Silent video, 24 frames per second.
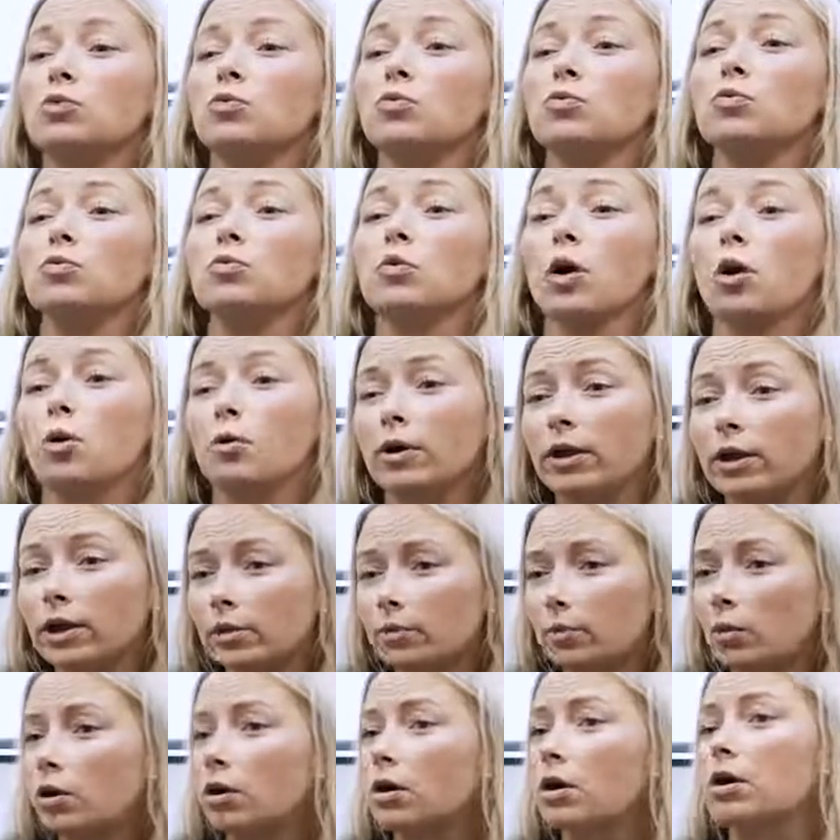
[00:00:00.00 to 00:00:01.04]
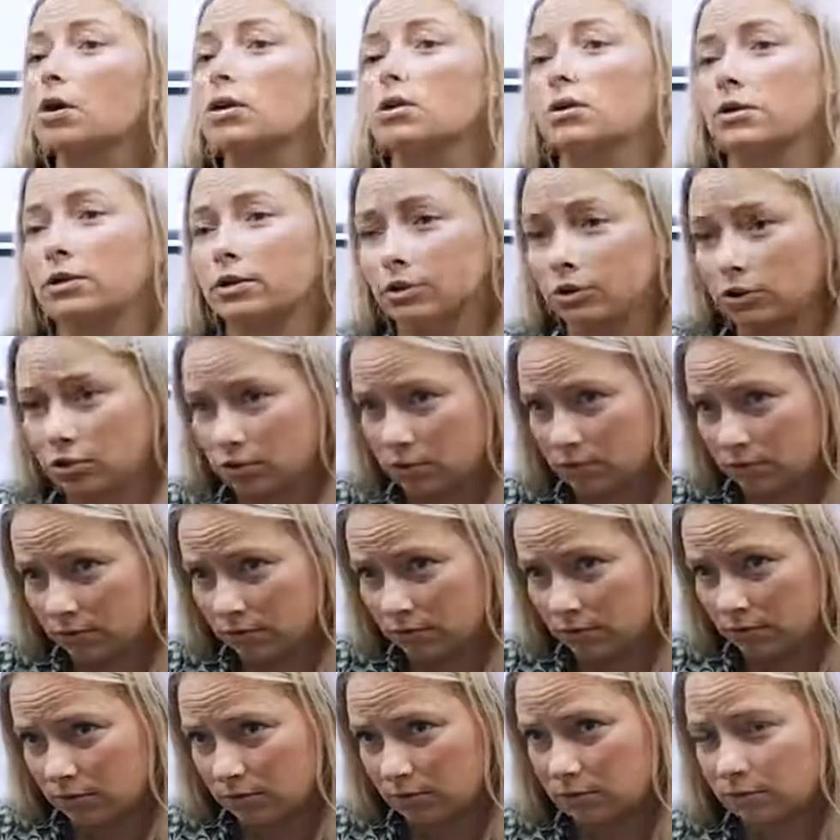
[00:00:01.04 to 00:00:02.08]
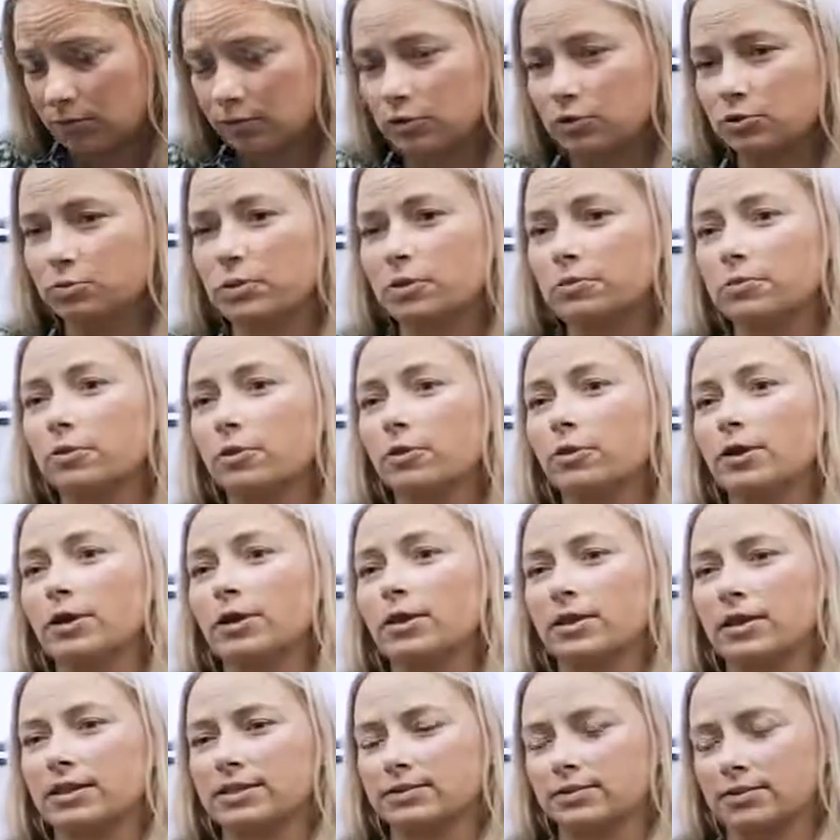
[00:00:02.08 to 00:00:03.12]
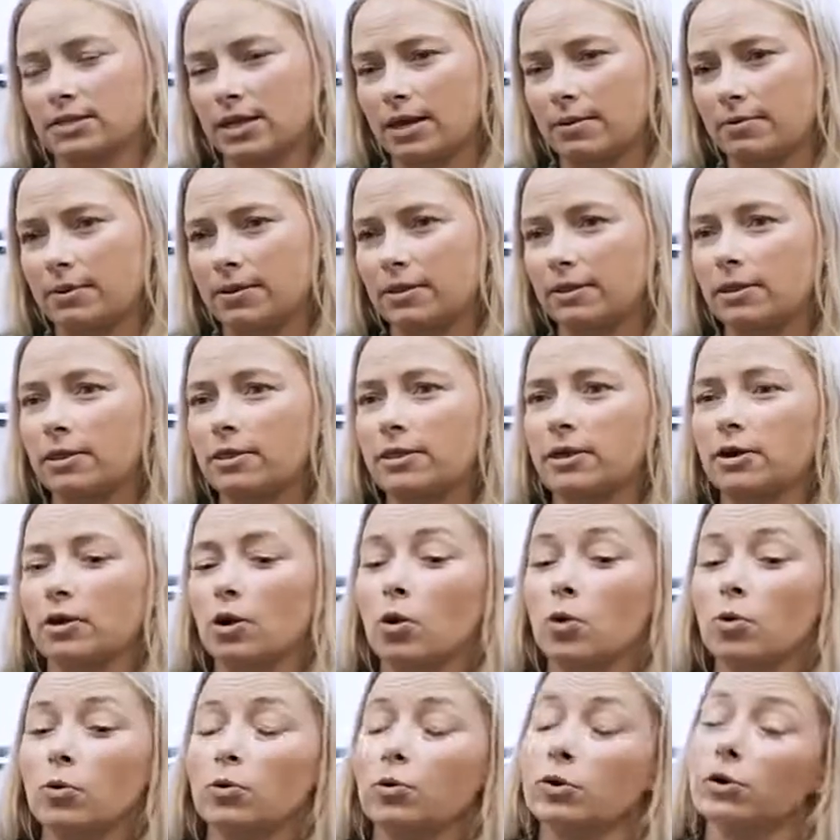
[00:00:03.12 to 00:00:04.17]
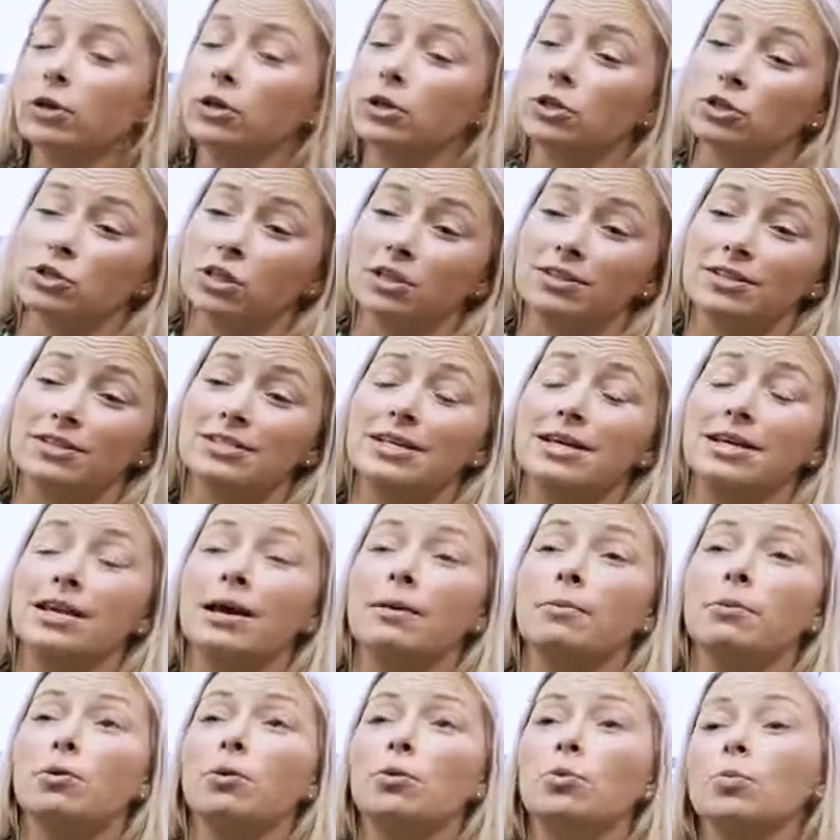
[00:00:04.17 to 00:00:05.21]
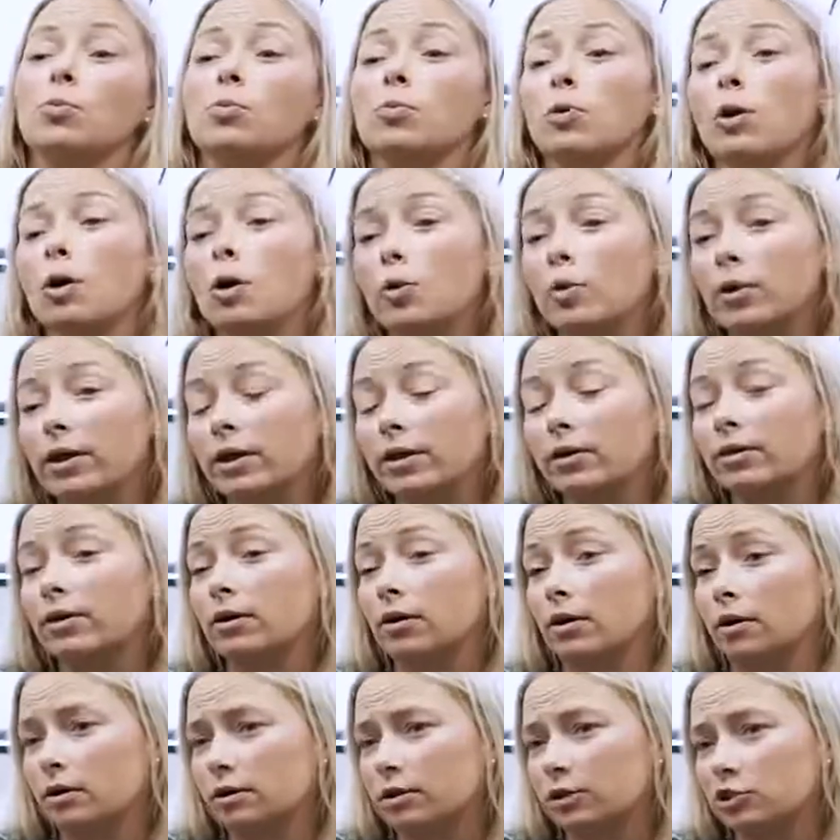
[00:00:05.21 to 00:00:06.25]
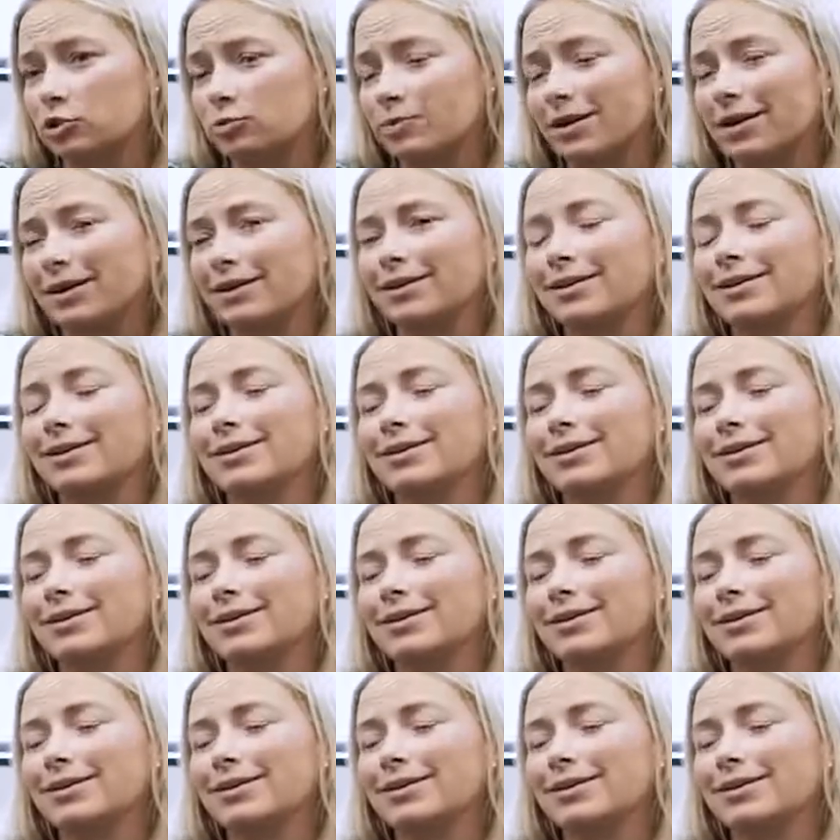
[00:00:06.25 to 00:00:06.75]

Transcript: growing more cartilage. Correct. Which people think that's what's happening. They think, oh, they're going to inject this, and I'm growing the cartilage back.